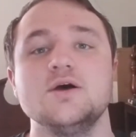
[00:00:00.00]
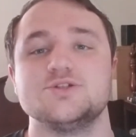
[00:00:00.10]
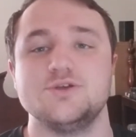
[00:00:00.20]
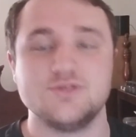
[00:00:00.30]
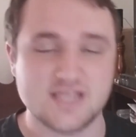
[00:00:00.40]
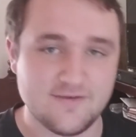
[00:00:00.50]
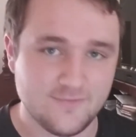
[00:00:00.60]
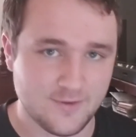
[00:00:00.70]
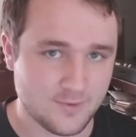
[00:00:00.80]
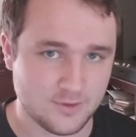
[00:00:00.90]
So you
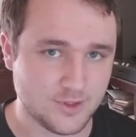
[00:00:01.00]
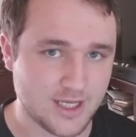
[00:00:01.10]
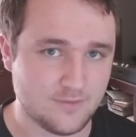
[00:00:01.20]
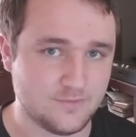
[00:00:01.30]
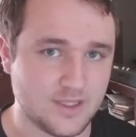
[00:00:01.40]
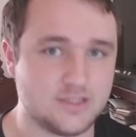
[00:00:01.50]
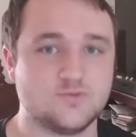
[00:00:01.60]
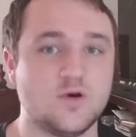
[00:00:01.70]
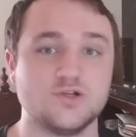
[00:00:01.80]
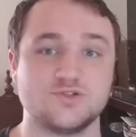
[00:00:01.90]
definitely want to look out for that as
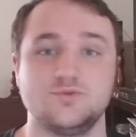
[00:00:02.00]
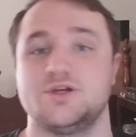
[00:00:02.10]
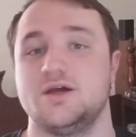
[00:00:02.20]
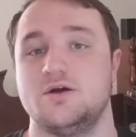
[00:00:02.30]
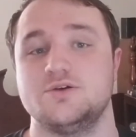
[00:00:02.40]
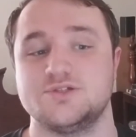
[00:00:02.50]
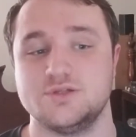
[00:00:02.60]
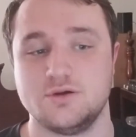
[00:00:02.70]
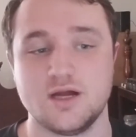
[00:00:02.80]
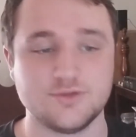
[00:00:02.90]
well. So when they get close to
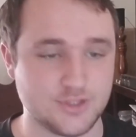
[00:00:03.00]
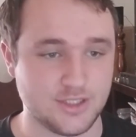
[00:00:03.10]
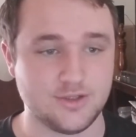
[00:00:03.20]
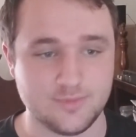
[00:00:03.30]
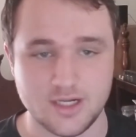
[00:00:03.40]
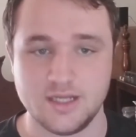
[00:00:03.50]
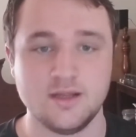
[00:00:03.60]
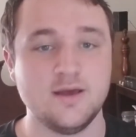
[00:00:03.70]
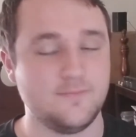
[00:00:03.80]
the ground, train your brain.